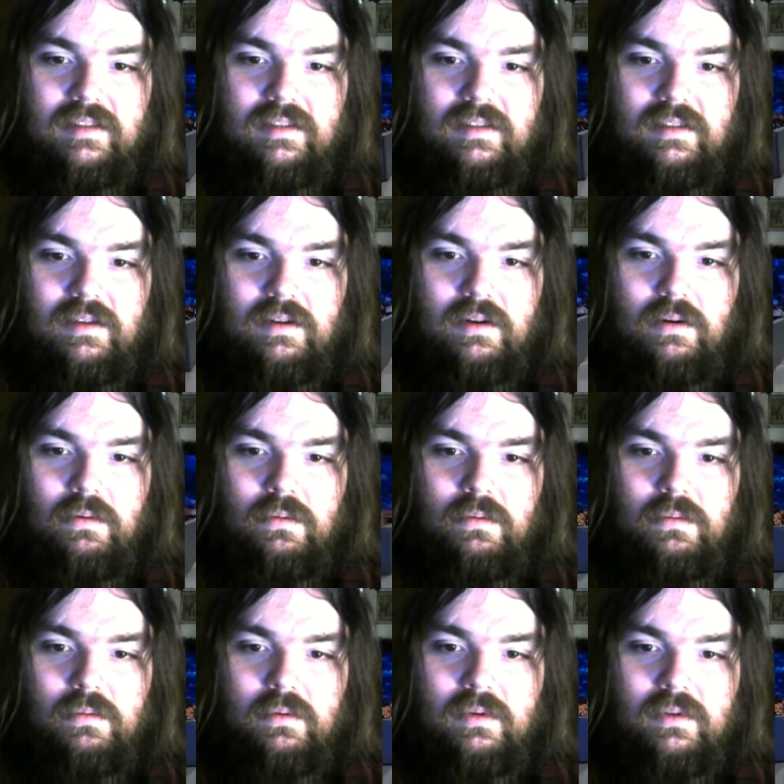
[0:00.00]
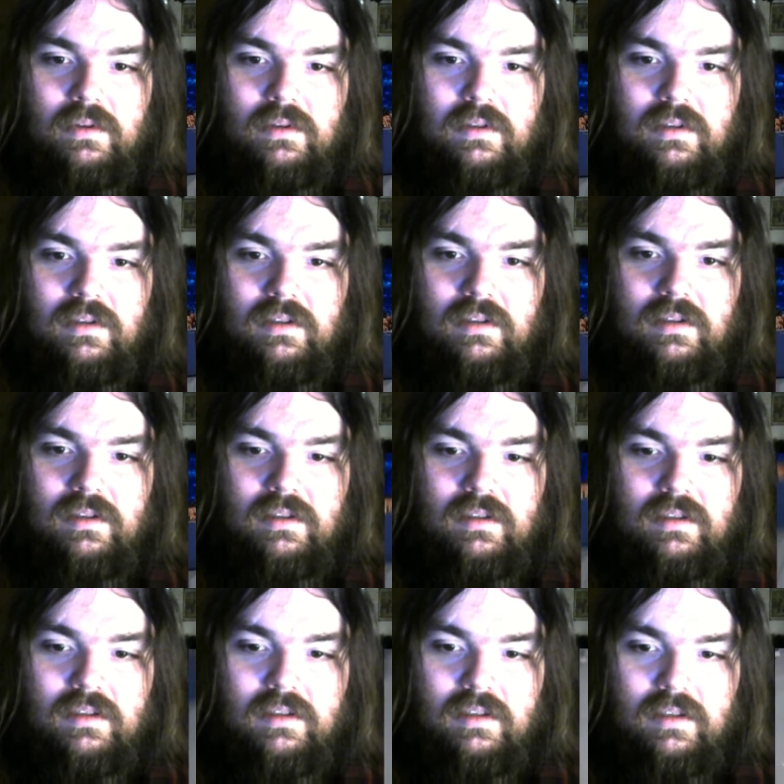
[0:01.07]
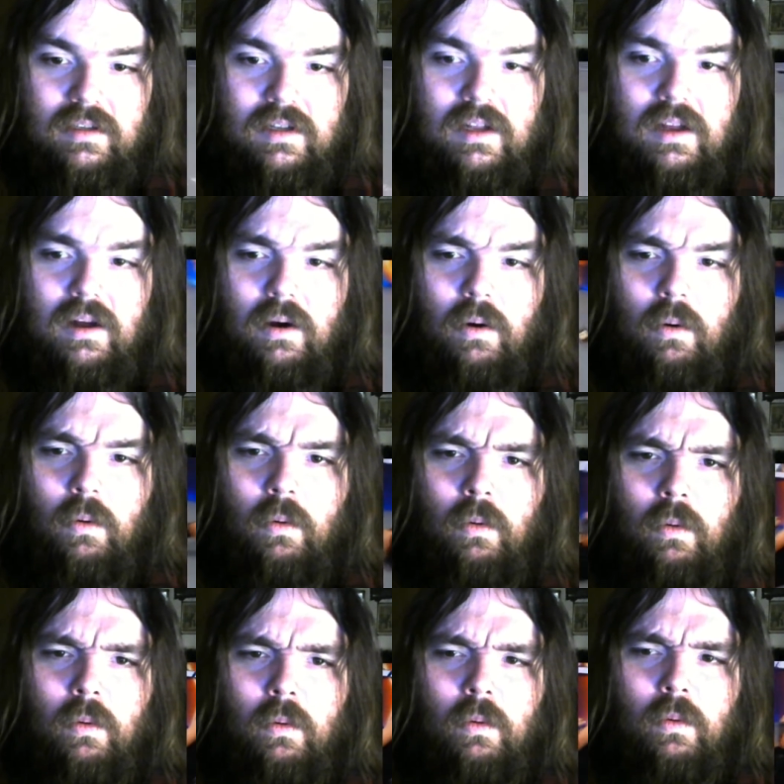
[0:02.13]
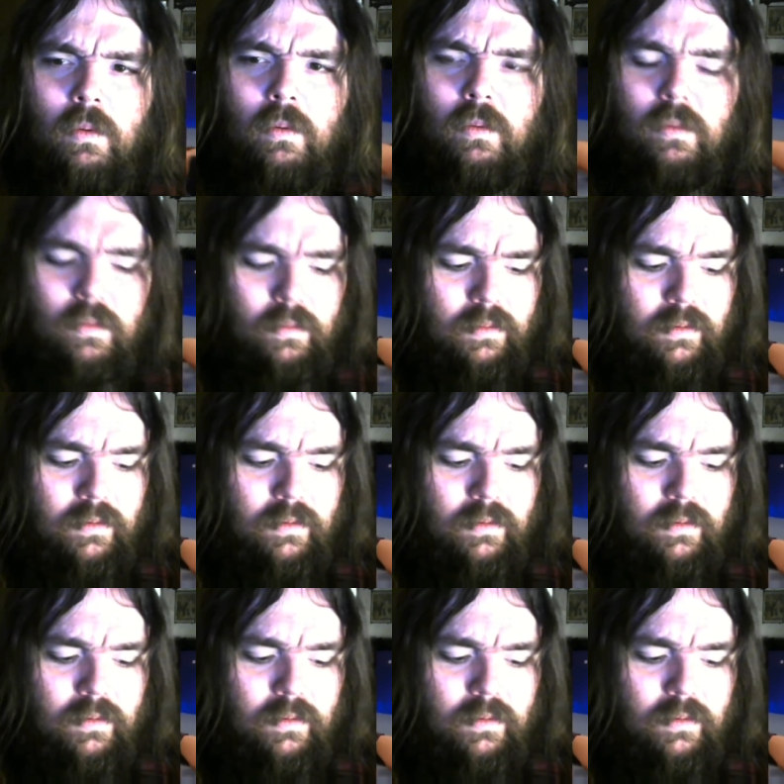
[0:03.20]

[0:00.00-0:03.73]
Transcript: Blocked that right hand by Becky Lynch. Oh!